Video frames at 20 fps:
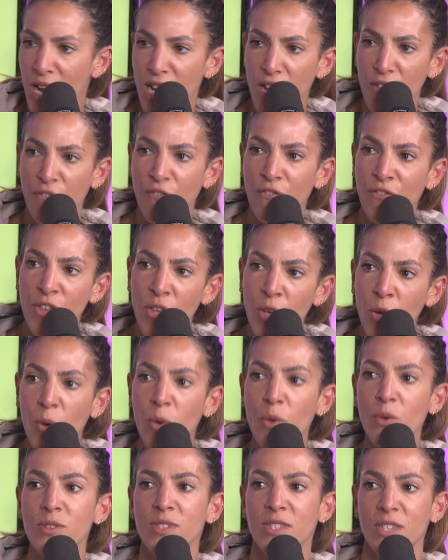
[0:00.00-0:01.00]

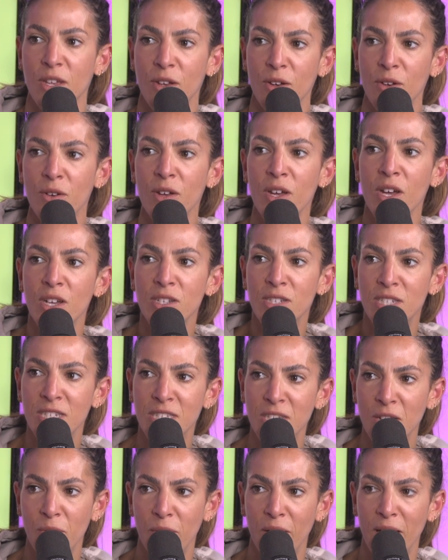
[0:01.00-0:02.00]
fuels you to
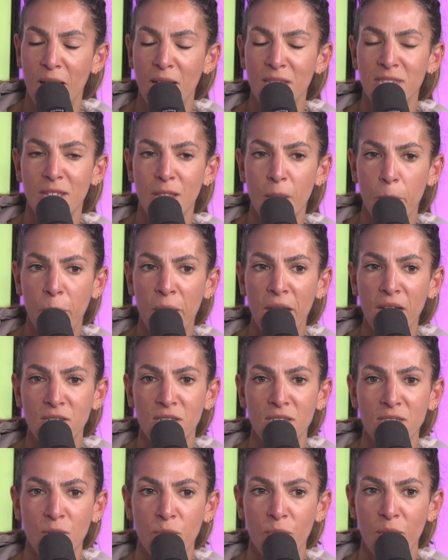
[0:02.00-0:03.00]
do it. So the
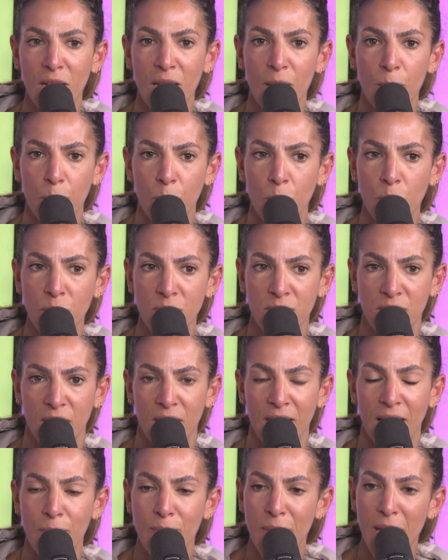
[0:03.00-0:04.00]
pictures are really
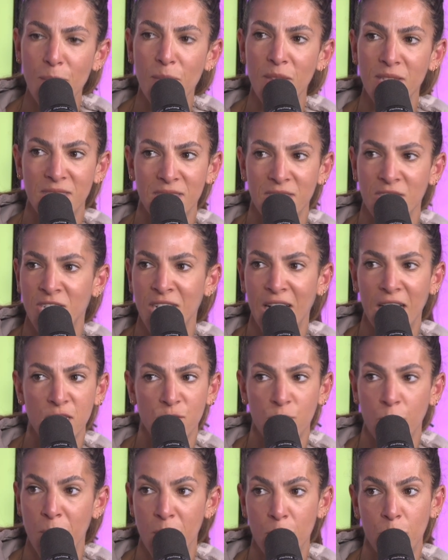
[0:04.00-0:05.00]
important. And maybe this is a challenge
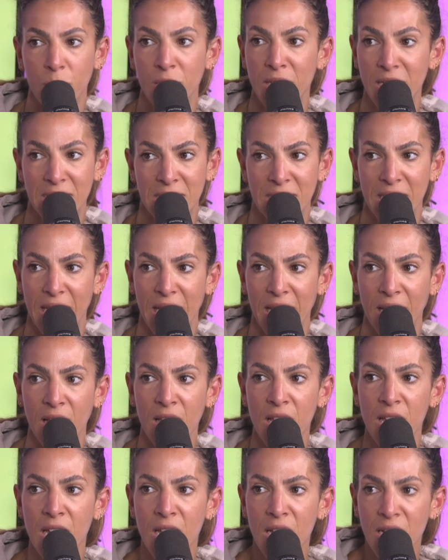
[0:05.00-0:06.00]
for people listening.
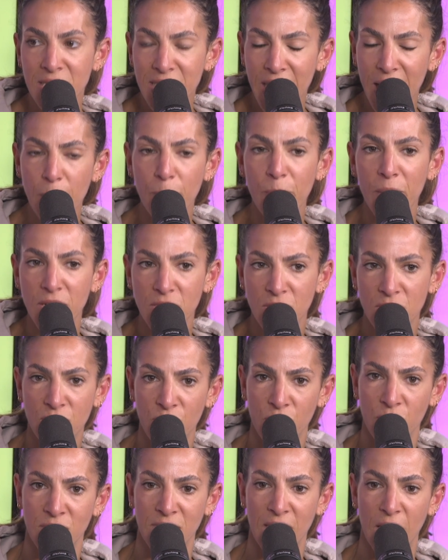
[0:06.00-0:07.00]
Take pictures
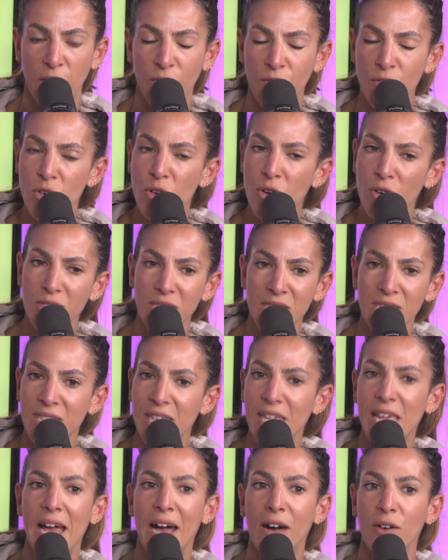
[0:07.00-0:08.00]
of yourself, not to
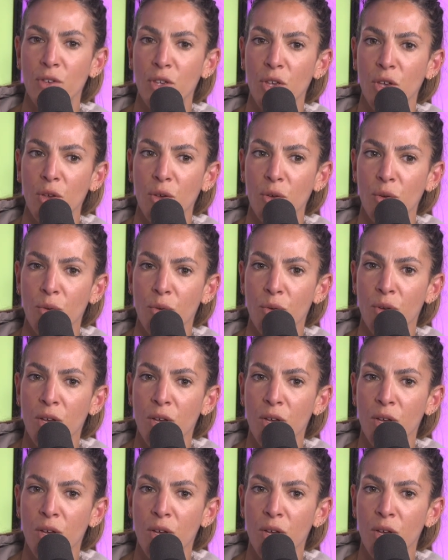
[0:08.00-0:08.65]
see how you're